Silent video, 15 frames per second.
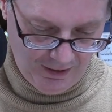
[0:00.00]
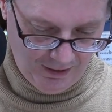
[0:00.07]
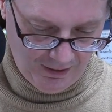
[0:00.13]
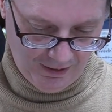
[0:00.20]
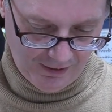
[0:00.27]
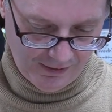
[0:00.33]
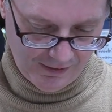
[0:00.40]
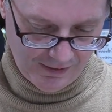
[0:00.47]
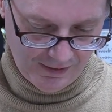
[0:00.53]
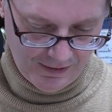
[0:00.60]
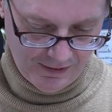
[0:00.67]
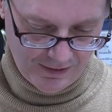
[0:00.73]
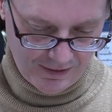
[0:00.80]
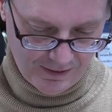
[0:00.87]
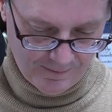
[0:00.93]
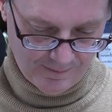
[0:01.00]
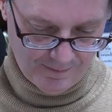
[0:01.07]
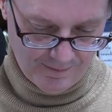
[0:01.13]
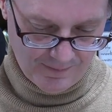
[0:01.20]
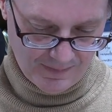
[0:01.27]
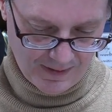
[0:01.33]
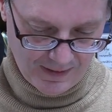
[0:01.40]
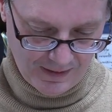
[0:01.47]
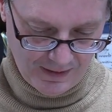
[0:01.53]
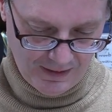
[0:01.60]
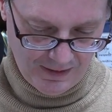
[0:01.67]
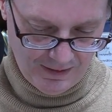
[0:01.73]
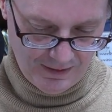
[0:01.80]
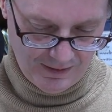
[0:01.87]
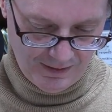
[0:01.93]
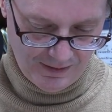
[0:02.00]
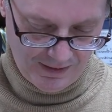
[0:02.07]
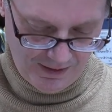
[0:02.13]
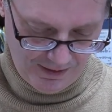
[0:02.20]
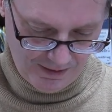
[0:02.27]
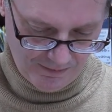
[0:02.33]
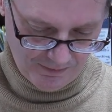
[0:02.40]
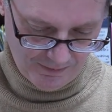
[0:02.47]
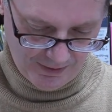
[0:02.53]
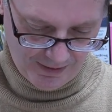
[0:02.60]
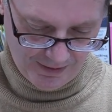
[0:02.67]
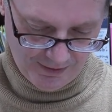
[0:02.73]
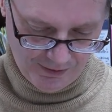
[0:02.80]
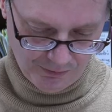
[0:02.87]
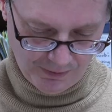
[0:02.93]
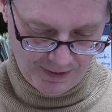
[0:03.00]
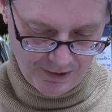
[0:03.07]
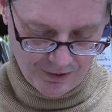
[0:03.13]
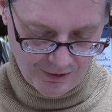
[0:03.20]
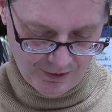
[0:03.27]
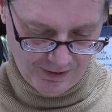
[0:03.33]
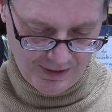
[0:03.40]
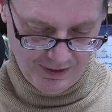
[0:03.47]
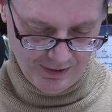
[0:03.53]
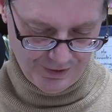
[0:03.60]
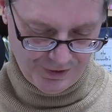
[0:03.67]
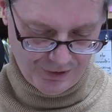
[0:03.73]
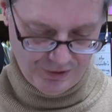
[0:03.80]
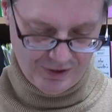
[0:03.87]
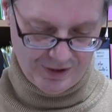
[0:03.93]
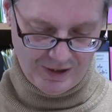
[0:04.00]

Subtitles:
And then the writer then also